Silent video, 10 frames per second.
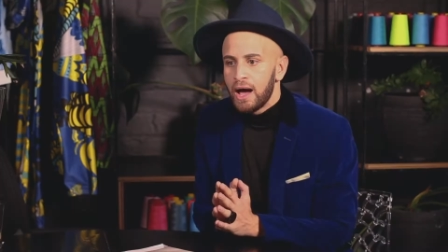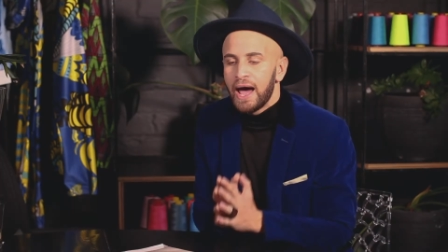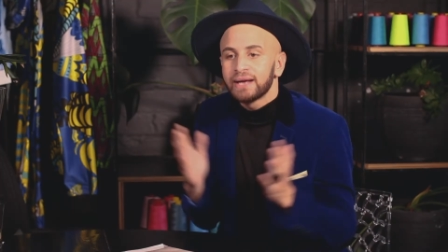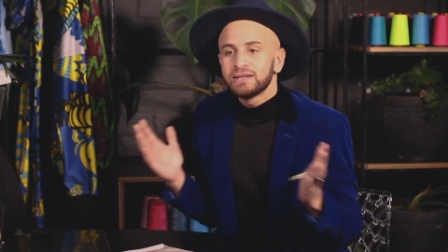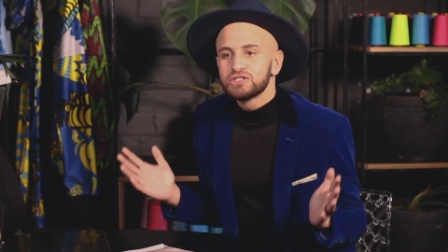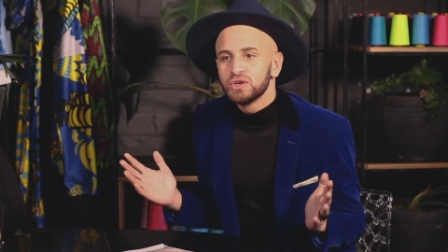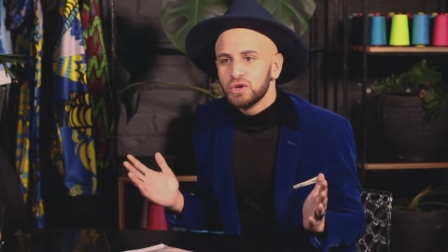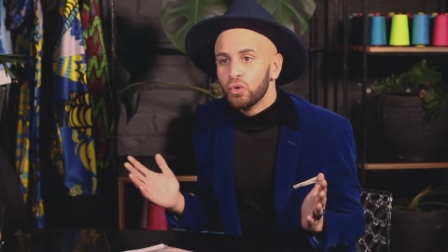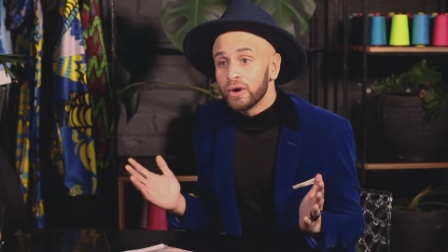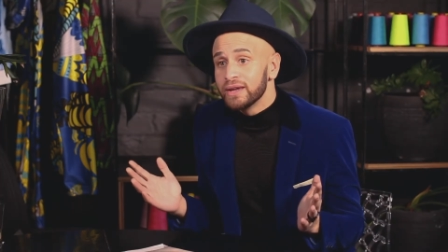act as though
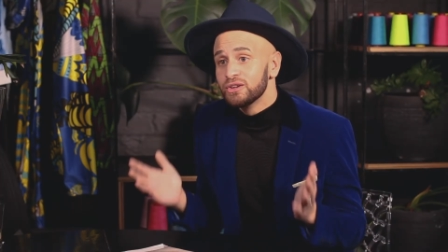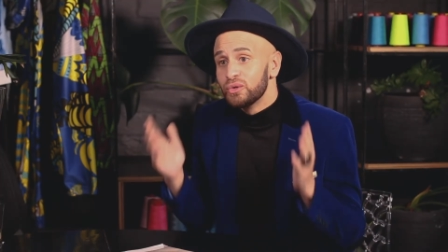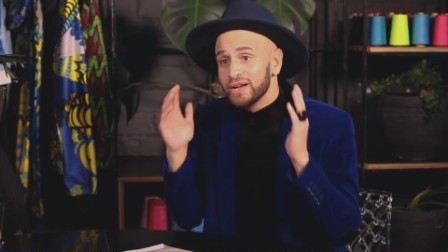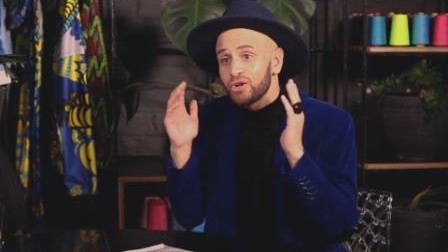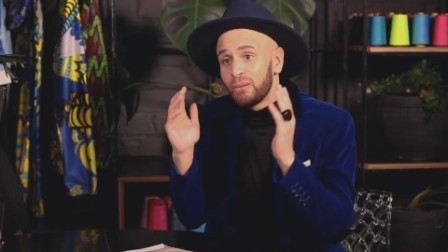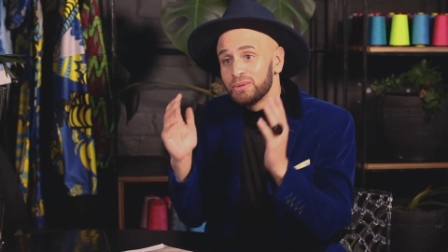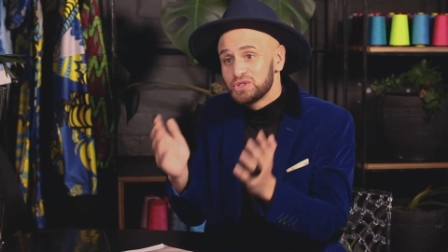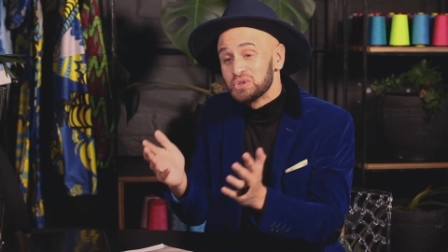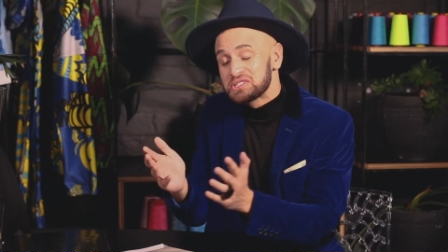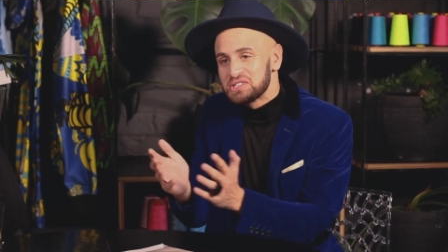you're walking the red carpet
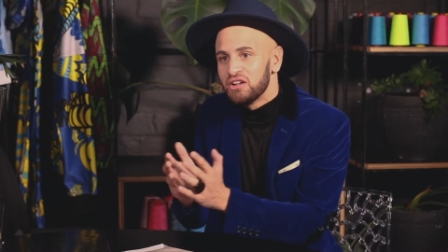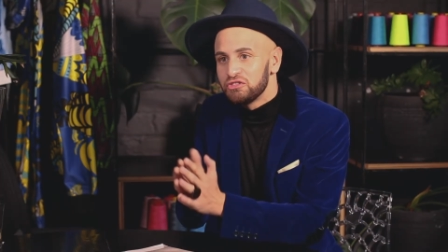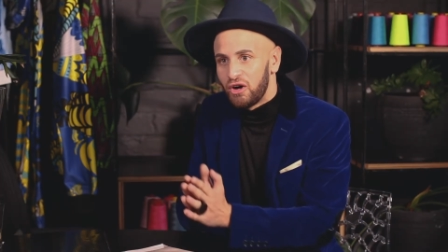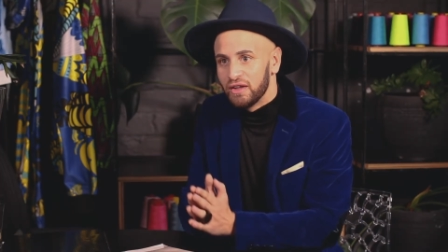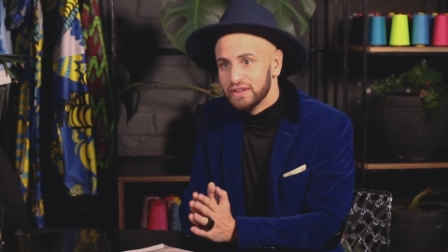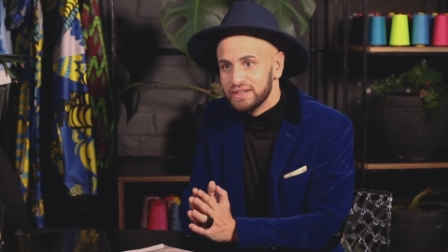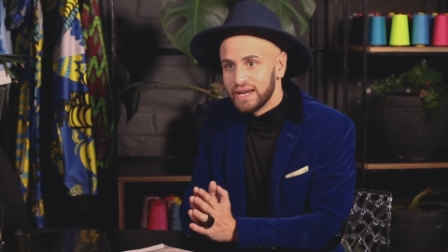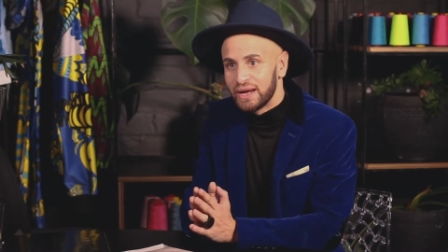yourself on the day,